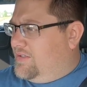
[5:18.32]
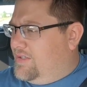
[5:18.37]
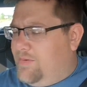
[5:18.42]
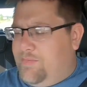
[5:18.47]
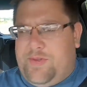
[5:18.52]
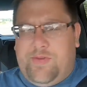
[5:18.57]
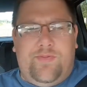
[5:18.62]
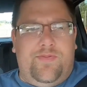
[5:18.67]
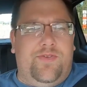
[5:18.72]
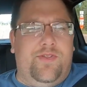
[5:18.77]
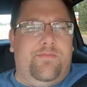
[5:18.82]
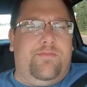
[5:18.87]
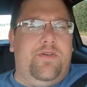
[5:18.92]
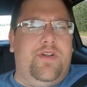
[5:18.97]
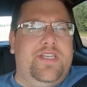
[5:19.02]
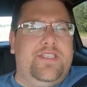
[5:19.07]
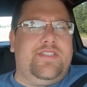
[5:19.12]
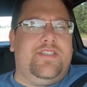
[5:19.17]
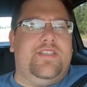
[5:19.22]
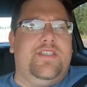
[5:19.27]
I mean, for the
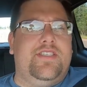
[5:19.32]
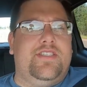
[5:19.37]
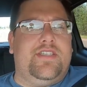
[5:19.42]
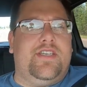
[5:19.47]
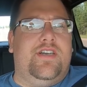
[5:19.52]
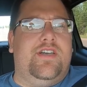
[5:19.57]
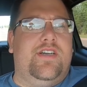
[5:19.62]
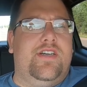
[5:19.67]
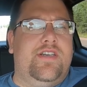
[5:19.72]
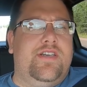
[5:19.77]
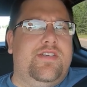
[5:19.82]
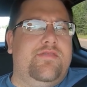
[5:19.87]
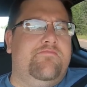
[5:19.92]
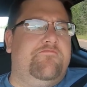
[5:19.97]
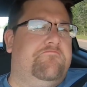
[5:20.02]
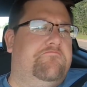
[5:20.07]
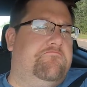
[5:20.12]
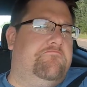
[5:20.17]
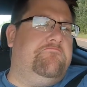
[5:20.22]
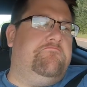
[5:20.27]
price of this car,
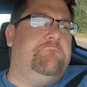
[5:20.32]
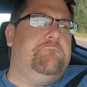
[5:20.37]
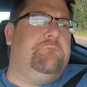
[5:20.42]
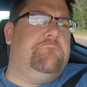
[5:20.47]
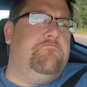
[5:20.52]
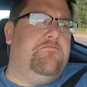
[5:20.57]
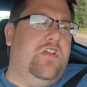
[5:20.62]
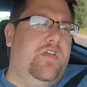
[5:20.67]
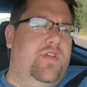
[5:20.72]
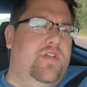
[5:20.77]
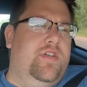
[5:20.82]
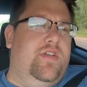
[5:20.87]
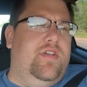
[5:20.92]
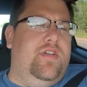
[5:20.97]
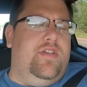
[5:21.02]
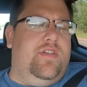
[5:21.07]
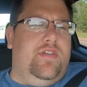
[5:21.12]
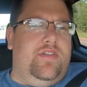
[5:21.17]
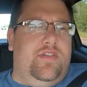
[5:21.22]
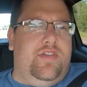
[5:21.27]

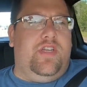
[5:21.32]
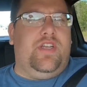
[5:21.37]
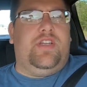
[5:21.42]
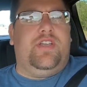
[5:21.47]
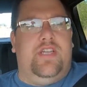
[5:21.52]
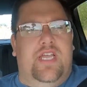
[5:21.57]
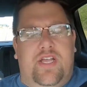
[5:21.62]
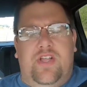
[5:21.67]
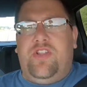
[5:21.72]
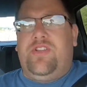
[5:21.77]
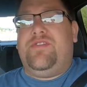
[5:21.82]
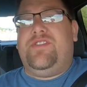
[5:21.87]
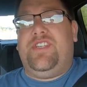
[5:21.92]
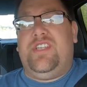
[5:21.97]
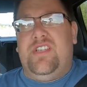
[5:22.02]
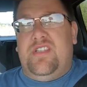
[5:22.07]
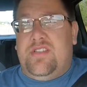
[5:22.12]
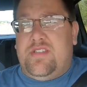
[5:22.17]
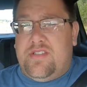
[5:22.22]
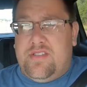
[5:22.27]
you're getting a hell of a
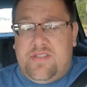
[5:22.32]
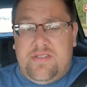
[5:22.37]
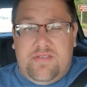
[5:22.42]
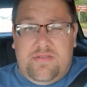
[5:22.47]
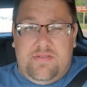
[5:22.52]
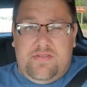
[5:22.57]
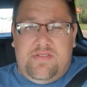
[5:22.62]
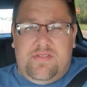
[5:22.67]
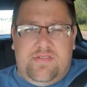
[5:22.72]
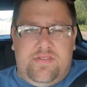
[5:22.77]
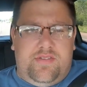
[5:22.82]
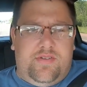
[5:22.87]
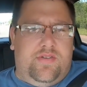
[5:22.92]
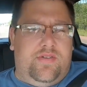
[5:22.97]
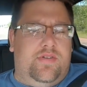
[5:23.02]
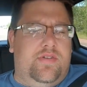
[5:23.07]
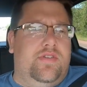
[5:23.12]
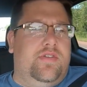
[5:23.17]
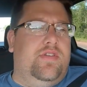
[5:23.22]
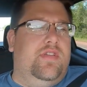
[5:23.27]
deal. So
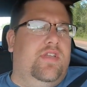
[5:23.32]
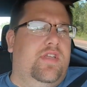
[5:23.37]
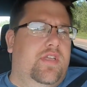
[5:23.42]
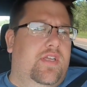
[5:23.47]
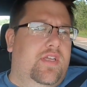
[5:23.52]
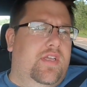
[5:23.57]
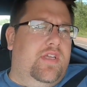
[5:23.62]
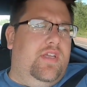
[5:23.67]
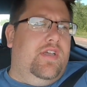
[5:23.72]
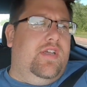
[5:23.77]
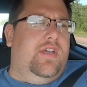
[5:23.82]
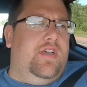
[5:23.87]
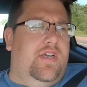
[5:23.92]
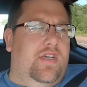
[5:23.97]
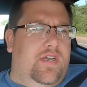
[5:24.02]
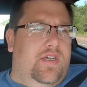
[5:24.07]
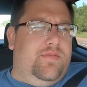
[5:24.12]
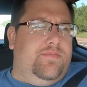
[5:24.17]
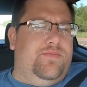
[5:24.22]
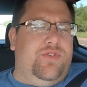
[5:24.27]

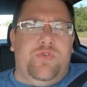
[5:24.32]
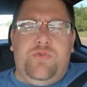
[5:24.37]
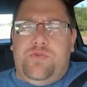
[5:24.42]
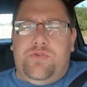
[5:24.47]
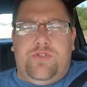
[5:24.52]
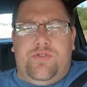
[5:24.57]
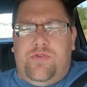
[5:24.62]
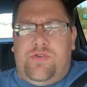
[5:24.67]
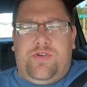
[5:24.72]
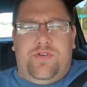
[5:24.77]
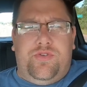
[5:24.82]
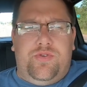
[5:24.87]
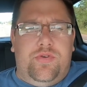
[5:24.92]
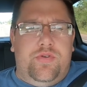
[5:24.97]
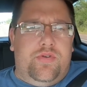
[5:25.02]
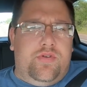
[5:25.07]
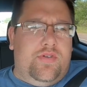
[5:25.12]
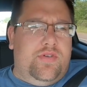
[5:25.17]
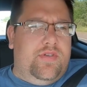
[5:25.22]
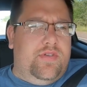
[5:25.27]
used or new,
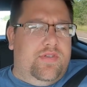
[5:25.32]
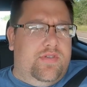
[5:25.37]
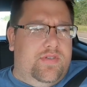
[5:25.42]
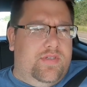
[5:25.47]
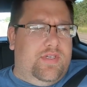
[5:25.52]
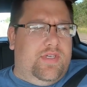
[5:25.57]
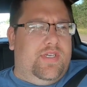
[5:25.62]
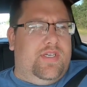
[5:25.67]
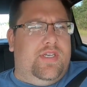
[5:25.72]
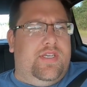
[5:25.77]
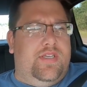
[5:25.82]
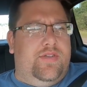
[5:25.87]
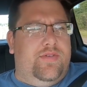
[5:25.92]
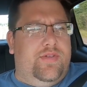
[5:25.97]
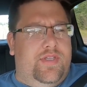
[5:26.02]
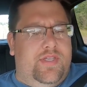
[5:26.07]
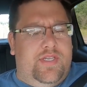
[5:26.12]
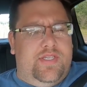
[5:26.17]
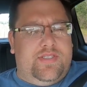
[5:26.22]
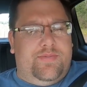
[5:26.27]
it
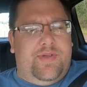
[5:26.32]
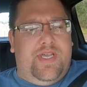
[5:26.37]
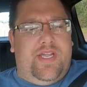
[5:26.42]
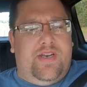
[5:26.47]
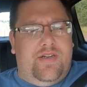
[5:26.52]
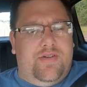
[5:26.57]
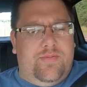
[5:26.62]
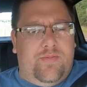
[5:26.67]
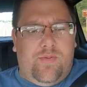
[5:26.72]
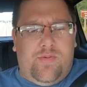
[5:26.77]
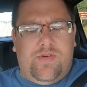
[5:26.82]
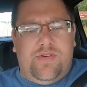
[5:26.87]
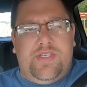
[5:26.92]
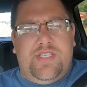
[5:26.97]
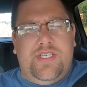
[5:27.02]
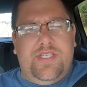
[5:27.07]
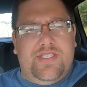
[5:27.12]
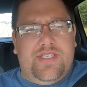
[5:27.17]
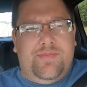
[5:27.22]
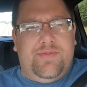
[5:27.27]
really doesn't matter.
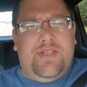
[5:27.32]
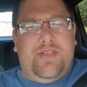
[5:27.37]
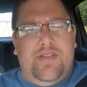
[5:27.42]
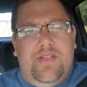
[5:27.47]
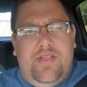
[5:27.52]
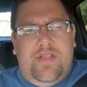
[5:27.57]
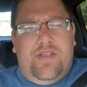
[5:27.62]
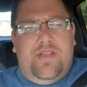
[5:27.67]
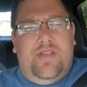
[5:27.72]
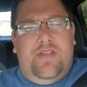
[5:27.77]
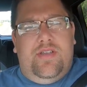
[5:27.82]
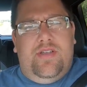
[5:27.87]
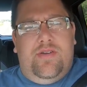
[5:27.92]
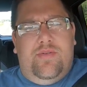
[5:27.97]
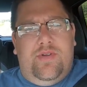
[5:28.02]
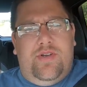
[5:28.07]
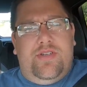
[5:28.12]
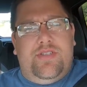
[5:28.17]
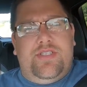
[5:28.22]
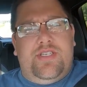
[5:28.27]
Warranties, I mean,
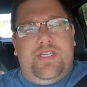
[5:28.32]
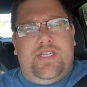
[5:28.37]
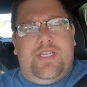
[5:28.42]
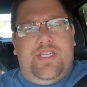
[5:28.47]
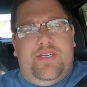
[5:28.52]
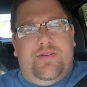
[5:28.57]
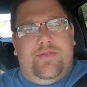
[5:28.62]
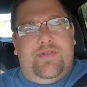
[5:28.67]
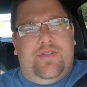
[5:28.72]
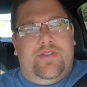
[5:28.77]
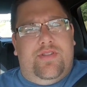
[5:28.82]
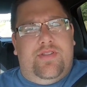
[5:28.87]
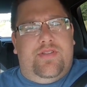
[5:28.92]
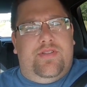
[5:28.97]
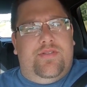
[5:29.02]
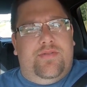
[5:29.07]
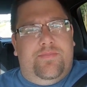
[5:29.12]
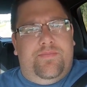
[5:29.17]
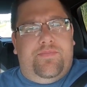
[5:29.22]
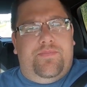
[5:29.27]
what else are you gonna get with,
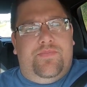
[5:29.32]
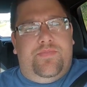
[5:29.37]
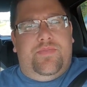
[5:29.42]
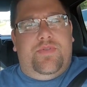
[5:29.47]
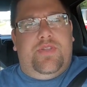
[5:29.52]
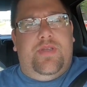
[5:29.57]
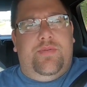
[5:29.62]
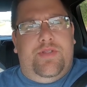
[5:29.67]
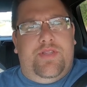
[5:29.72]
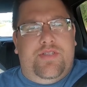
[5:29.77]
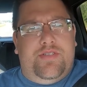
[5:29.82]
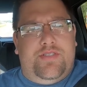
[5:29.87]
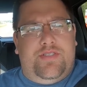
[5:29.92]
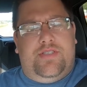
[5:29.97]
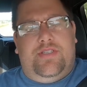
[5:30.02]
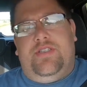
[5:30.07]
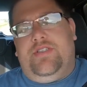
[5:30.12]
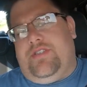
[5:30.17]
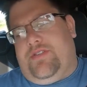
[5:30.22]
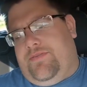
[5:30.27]
I mean, there's
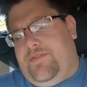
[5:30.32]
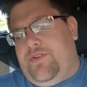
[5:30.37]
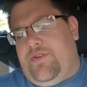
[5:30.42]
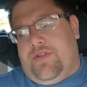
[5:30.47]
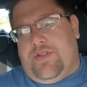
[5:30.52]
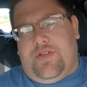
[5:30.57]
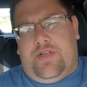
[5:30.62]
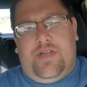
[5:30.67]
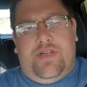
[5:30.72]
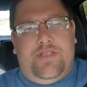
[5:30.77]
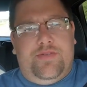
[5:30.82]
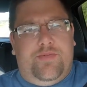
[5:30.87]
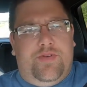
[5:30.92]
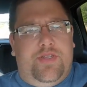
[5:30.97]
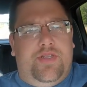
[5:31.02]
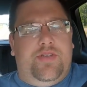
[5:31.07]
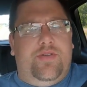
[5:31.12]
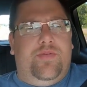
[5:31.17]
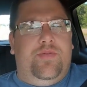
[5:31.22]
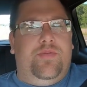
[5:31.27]
a few other cars, but